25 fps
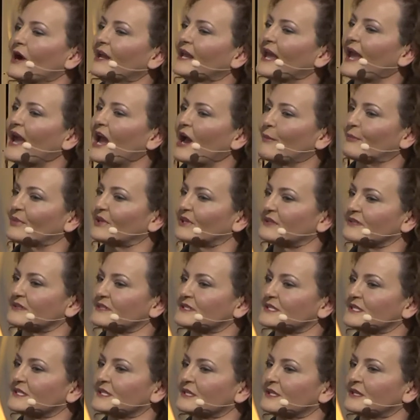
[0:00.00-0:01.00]

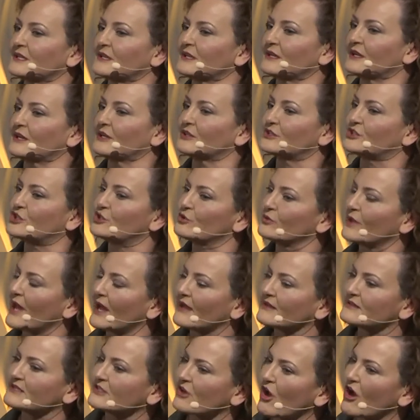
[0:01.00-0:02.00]
happens to that
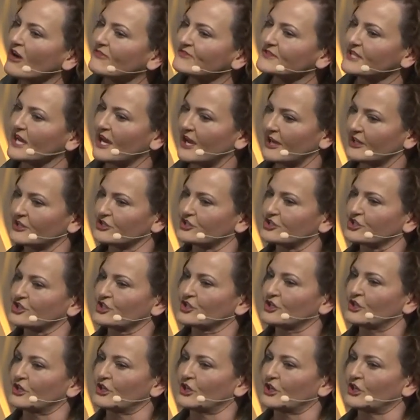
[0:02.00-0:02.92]
soft touch